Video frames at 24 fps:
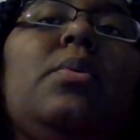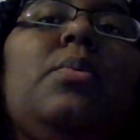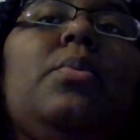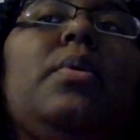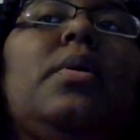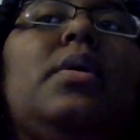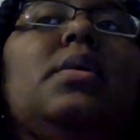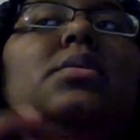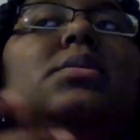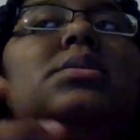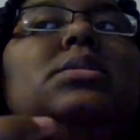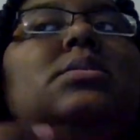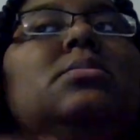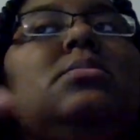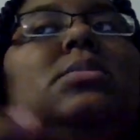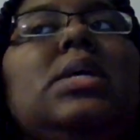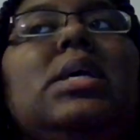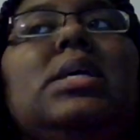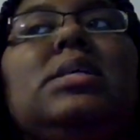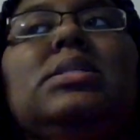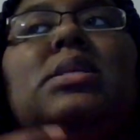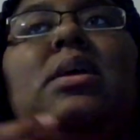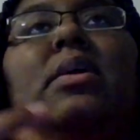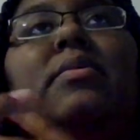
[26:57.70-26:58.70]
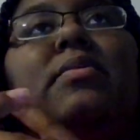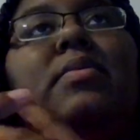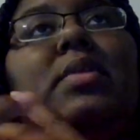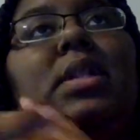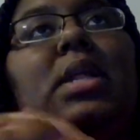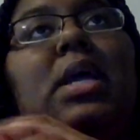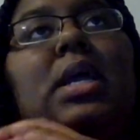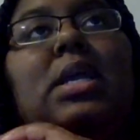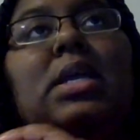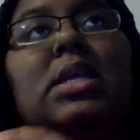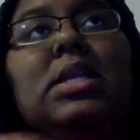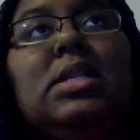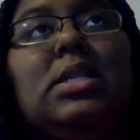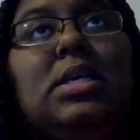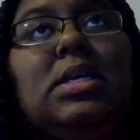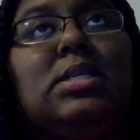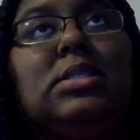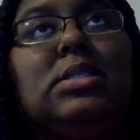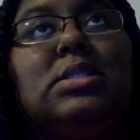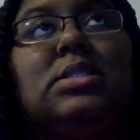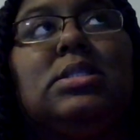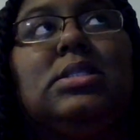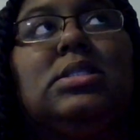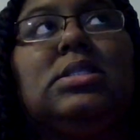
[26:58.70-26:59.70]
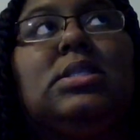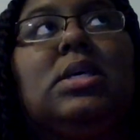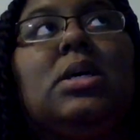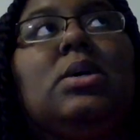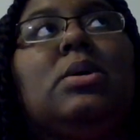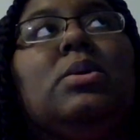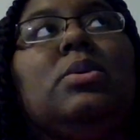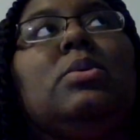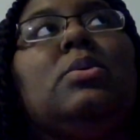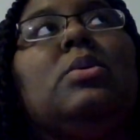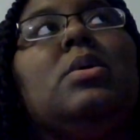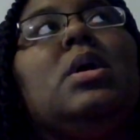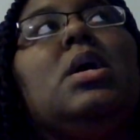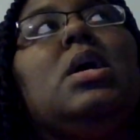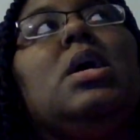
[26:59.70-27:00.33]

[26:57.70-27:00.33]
works, some days I feel like it doesn't. So,